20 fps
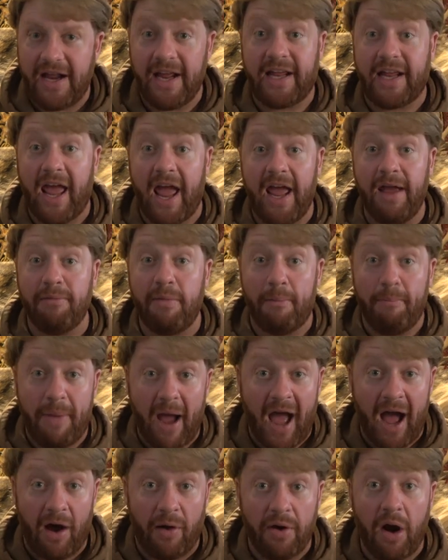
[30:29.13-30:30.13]
It came
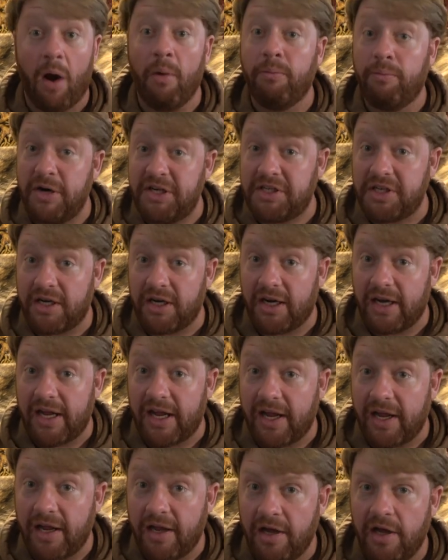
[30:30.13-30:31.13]
about
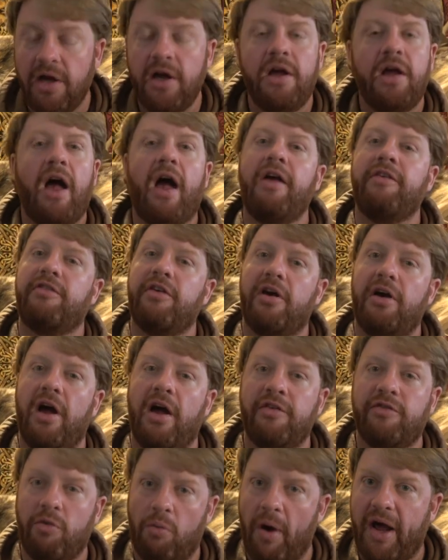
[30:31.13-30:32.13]
originally as a
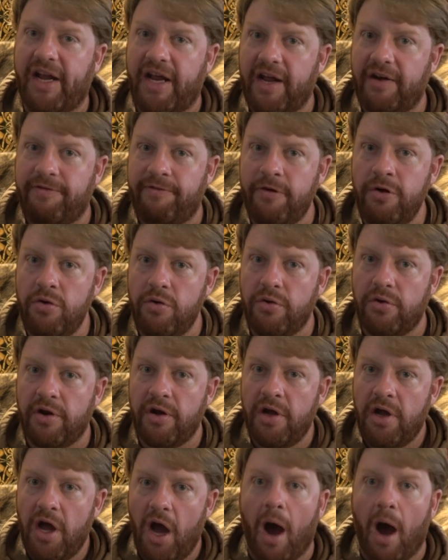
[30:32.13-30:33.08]
as a way to get food,